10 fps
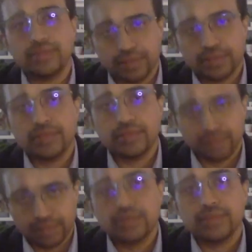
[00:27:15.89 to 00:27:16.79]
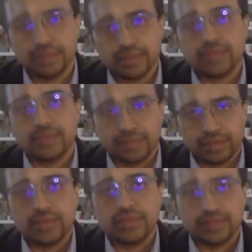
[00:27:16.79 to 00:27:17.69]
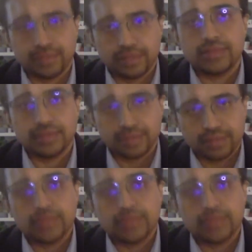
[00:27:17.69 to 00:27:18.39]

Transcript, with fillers: combined, as they do in the Mediterranean,